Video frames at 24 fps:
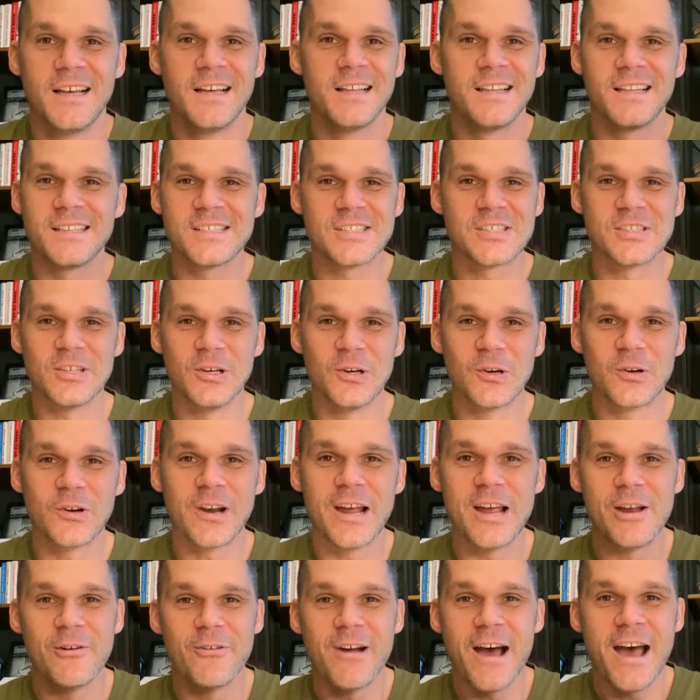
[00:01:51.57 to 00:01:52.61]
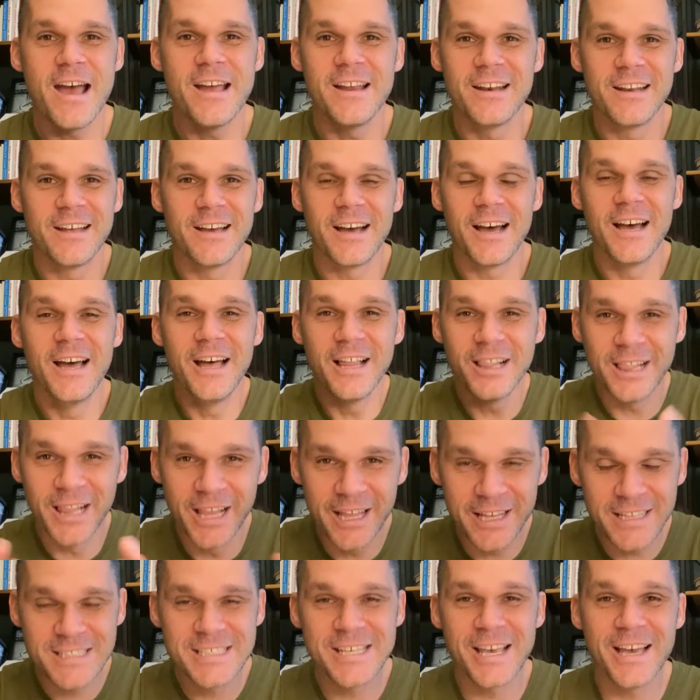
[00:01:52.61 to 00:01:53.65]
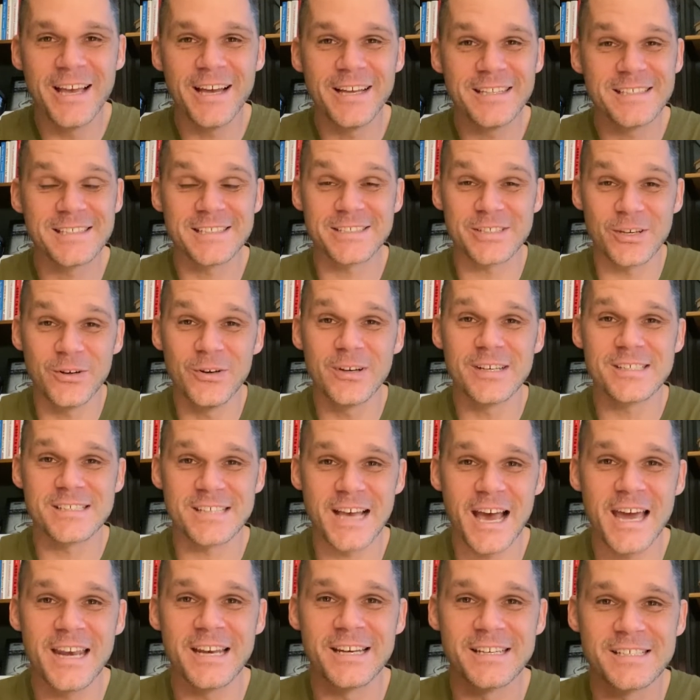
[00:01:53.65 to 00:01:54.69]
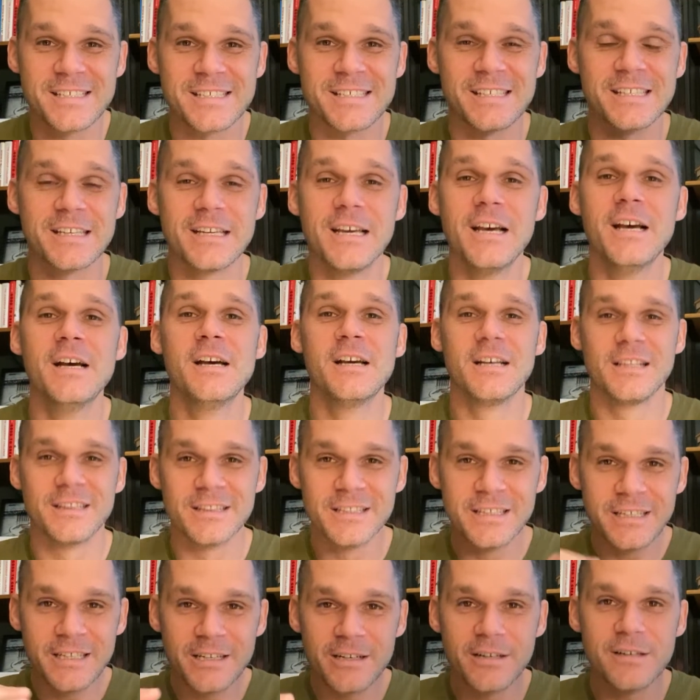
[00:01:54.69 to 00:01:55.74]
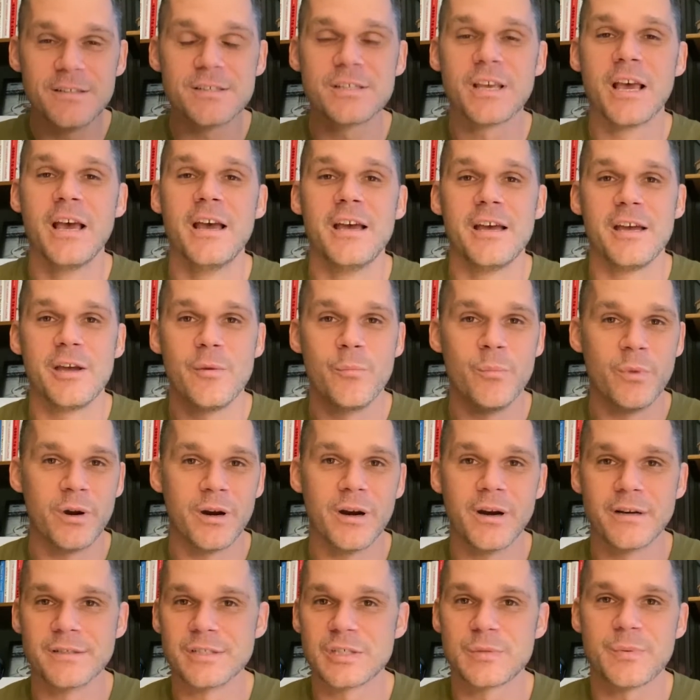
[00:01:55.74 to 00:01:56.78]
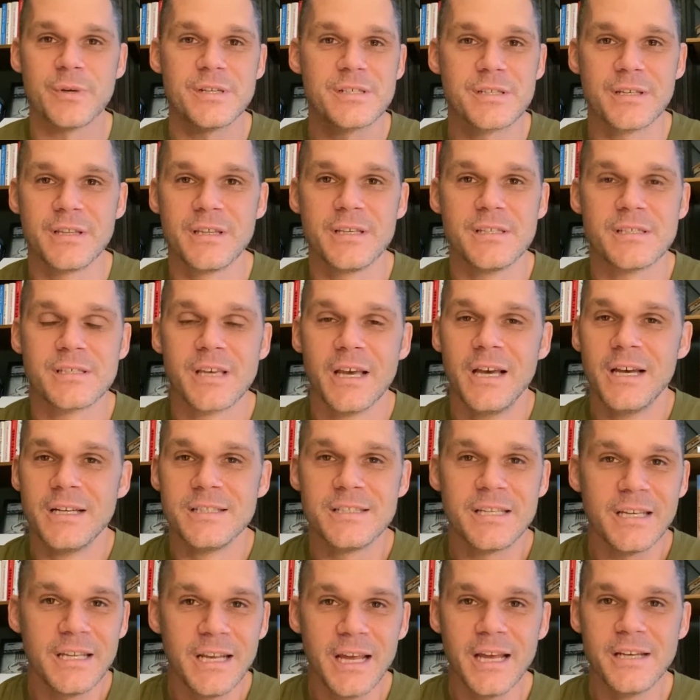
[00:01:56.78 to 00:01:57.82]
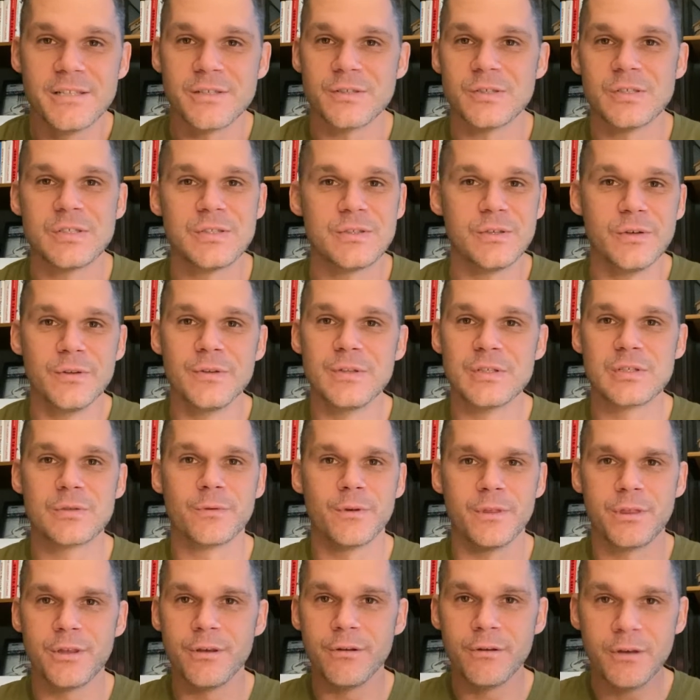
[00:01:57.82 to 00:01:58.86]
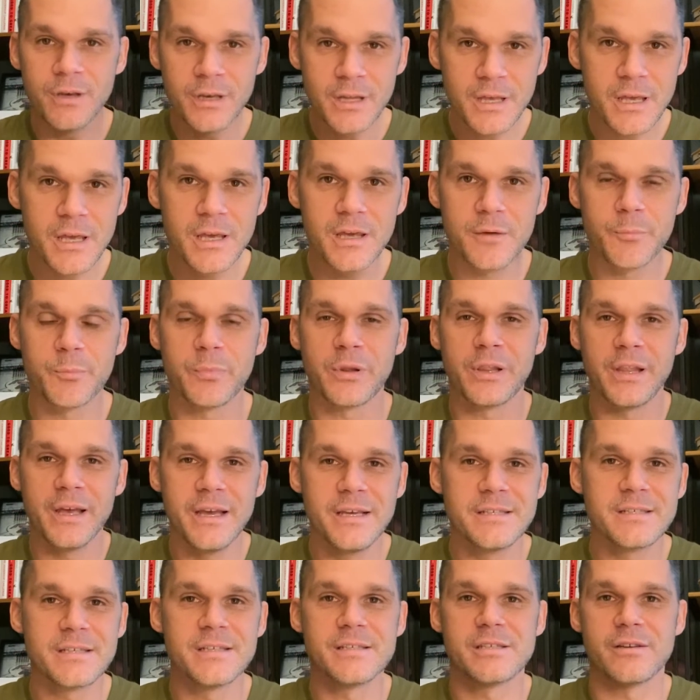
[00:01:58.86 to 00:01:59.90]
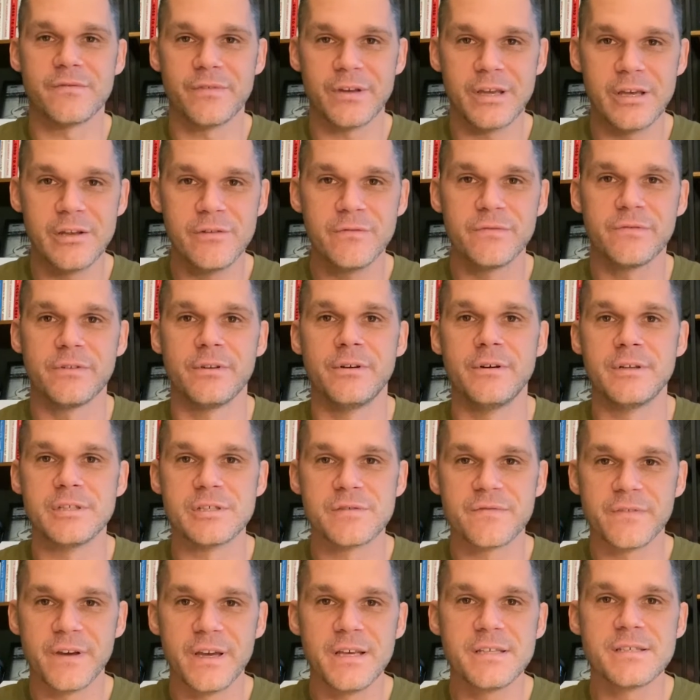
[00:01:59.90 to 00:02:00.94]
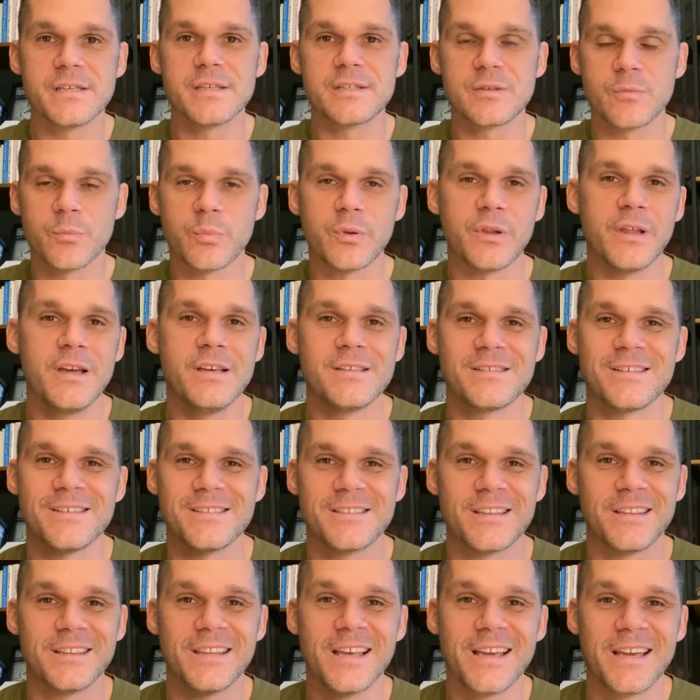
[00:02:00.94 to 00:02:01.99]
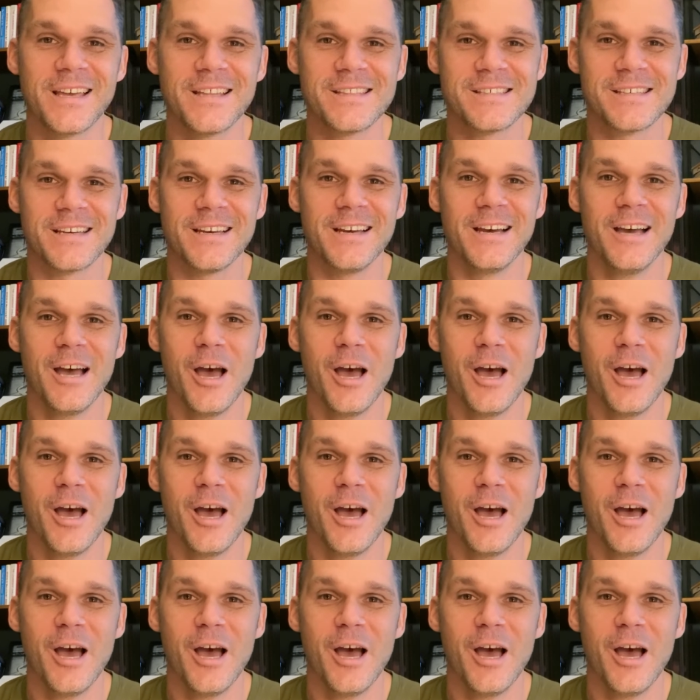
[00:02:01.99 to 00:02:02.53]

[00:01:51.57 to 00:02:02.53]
That's so great, right? it's, it's so exciting to see leaders emerge, especially these teenagers, students with unique places of influence, faces and places that they get to